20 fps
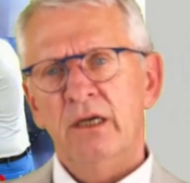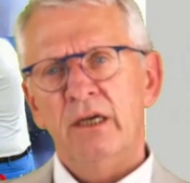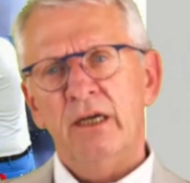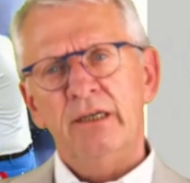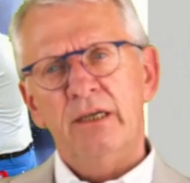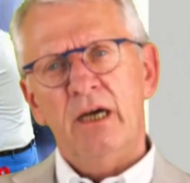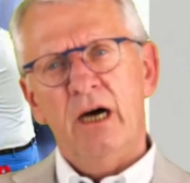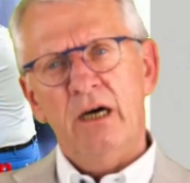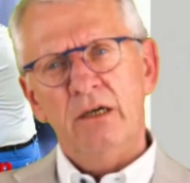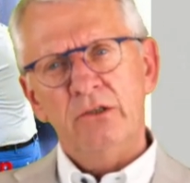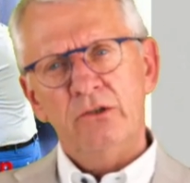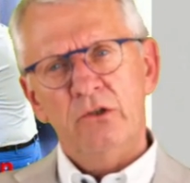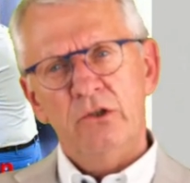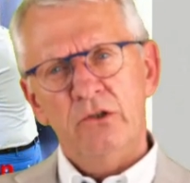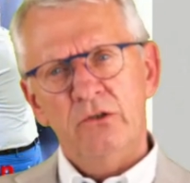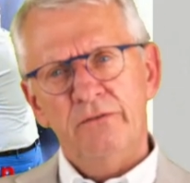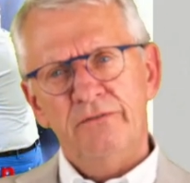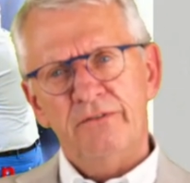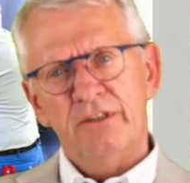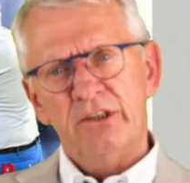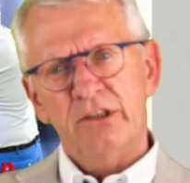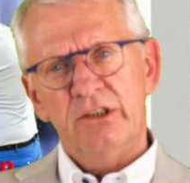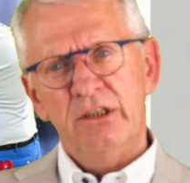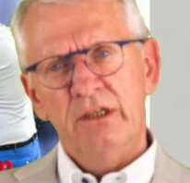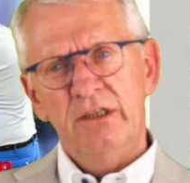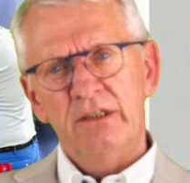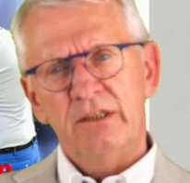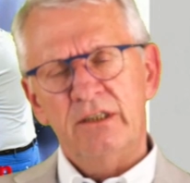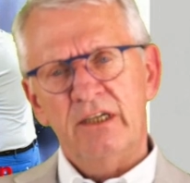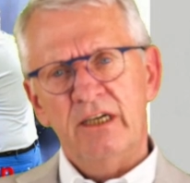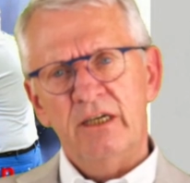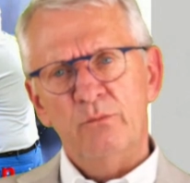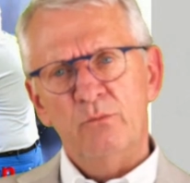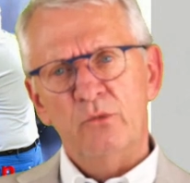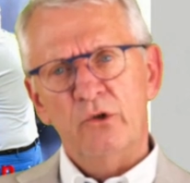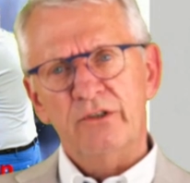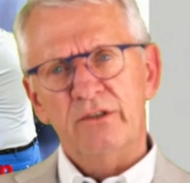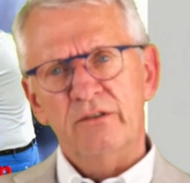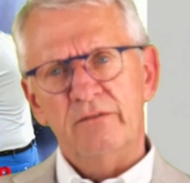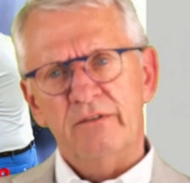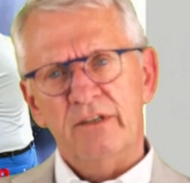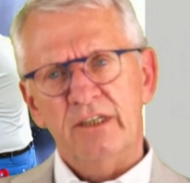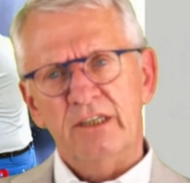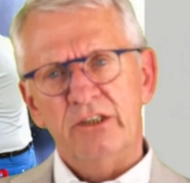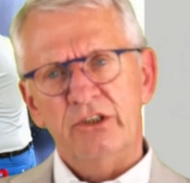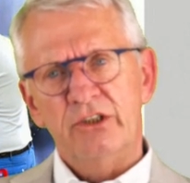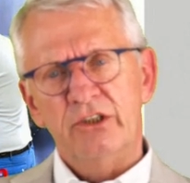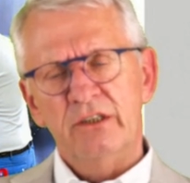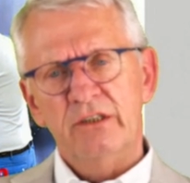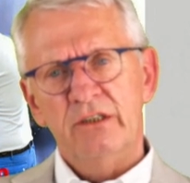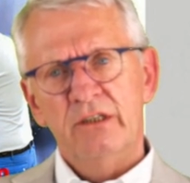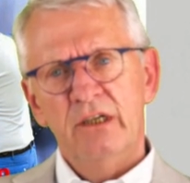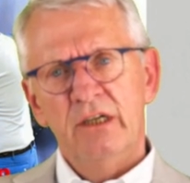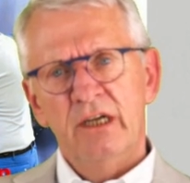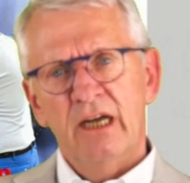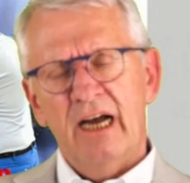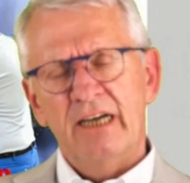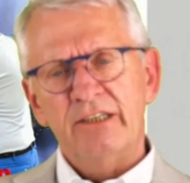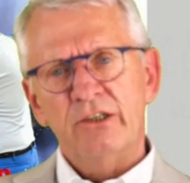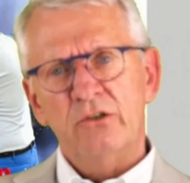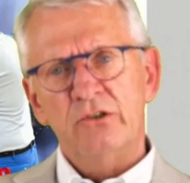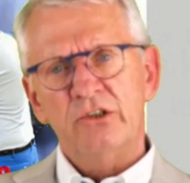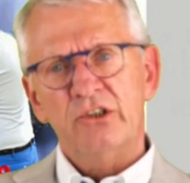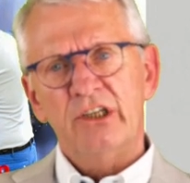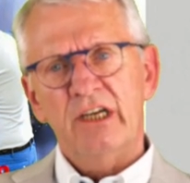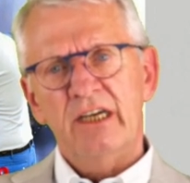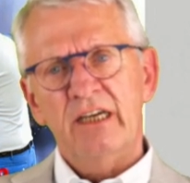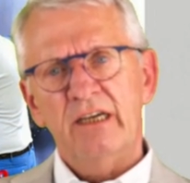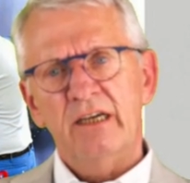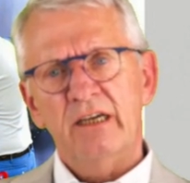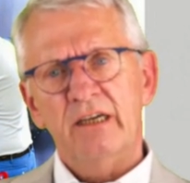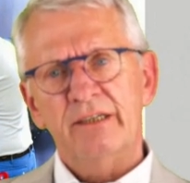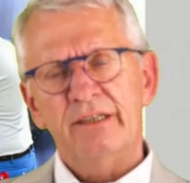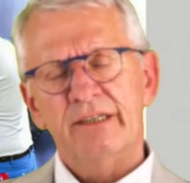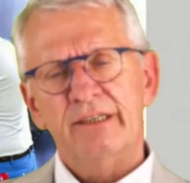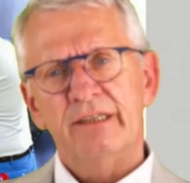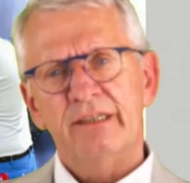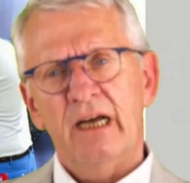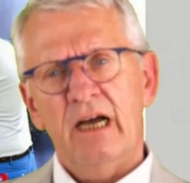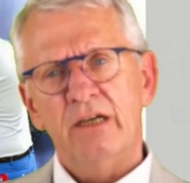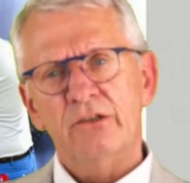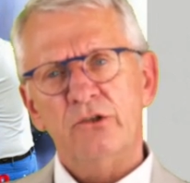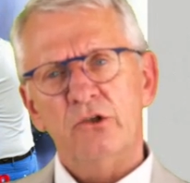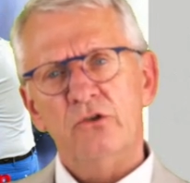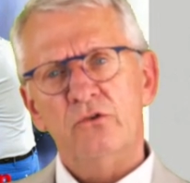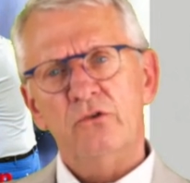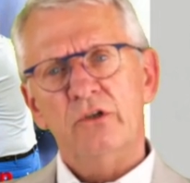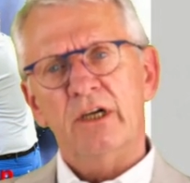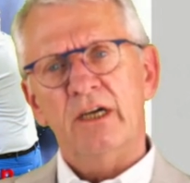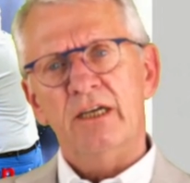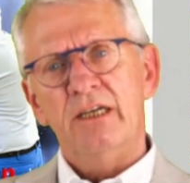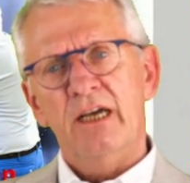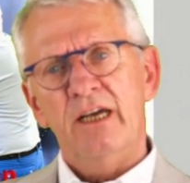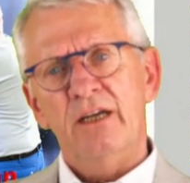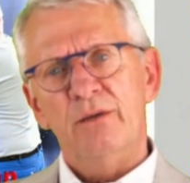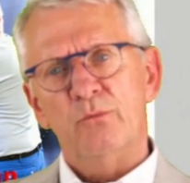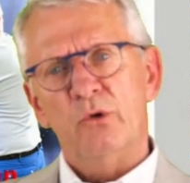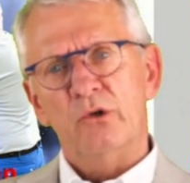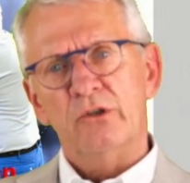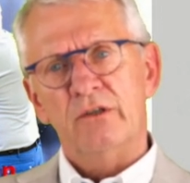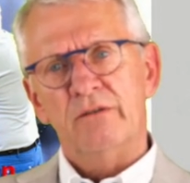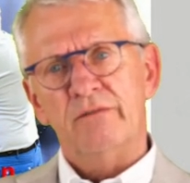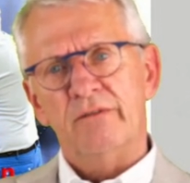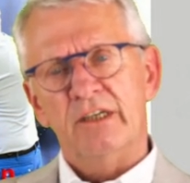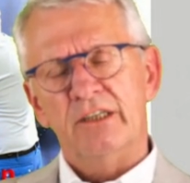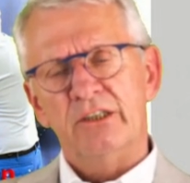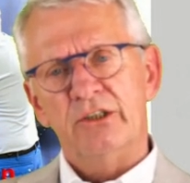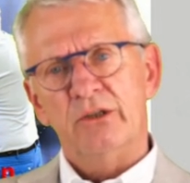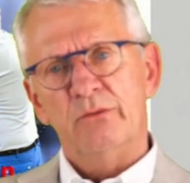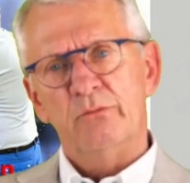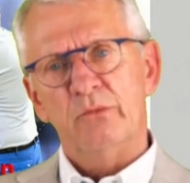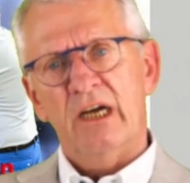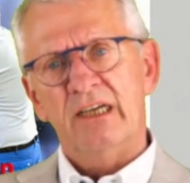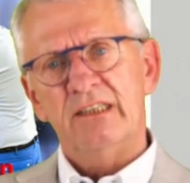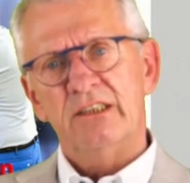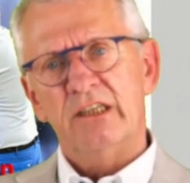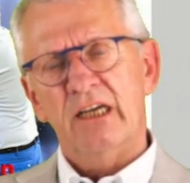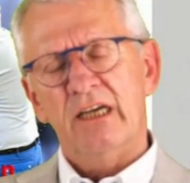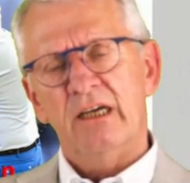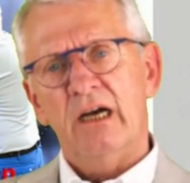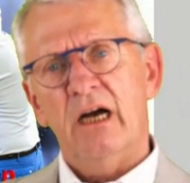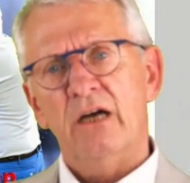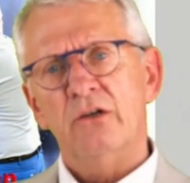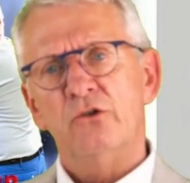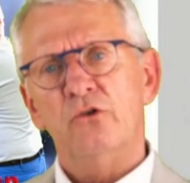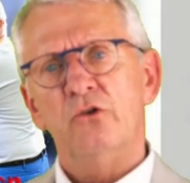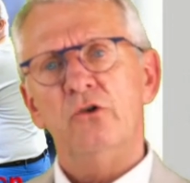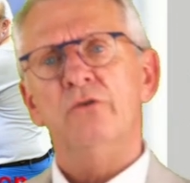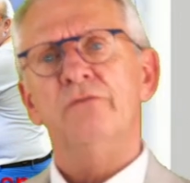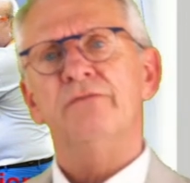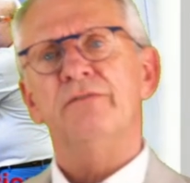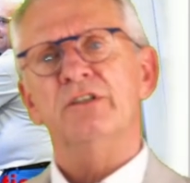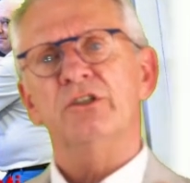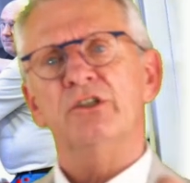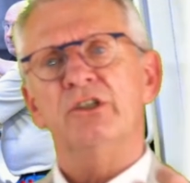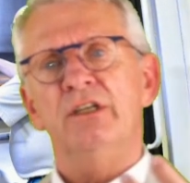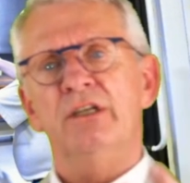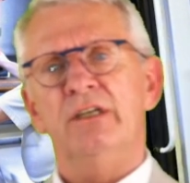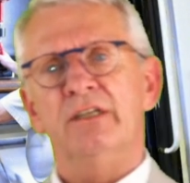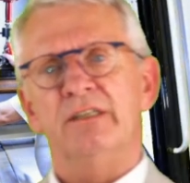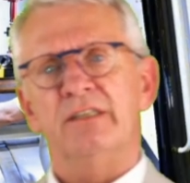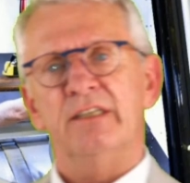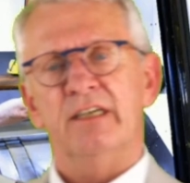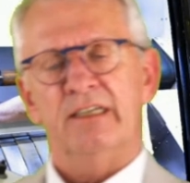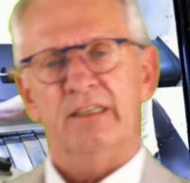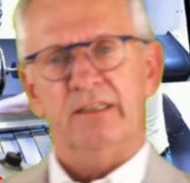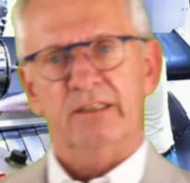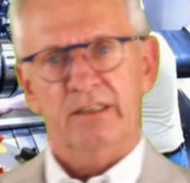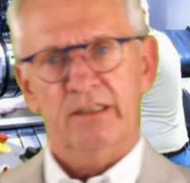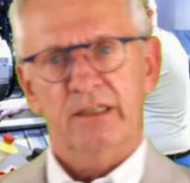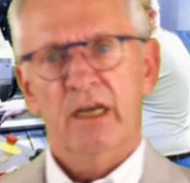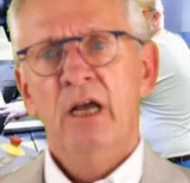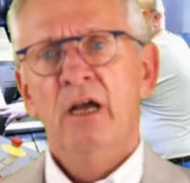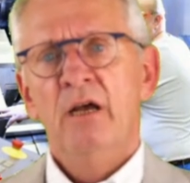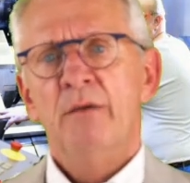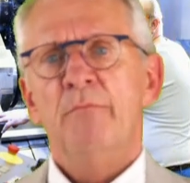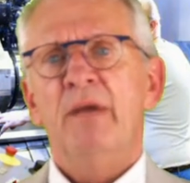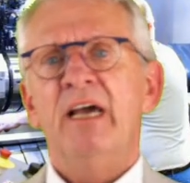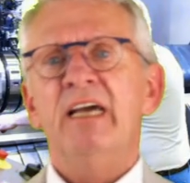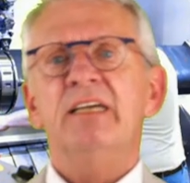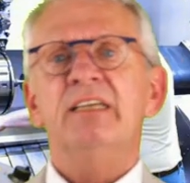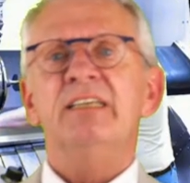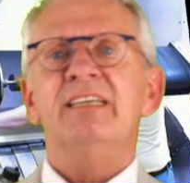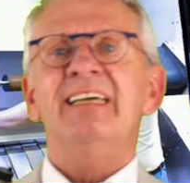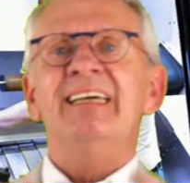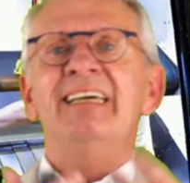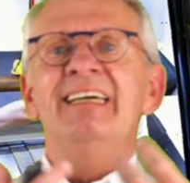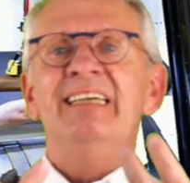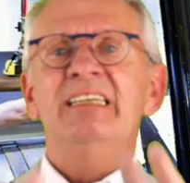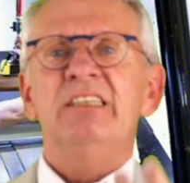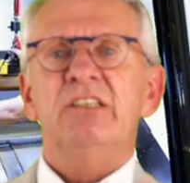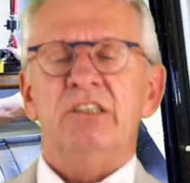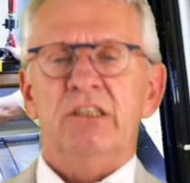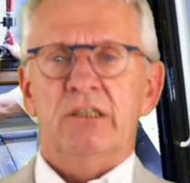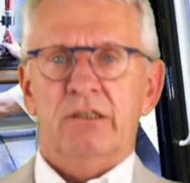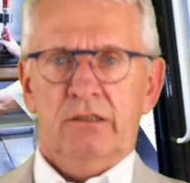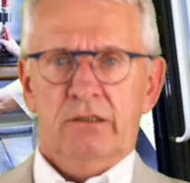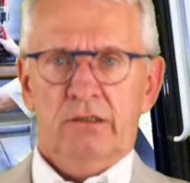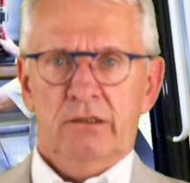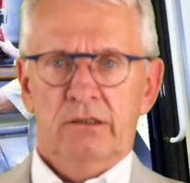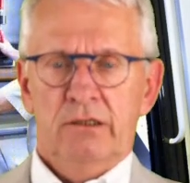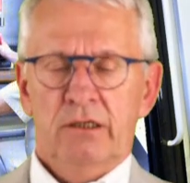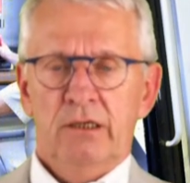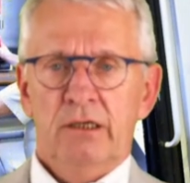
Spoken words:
And how do you facilitate motivation? I don't say, how do you create motivation? I say, how do you facilitate it? Make it easier.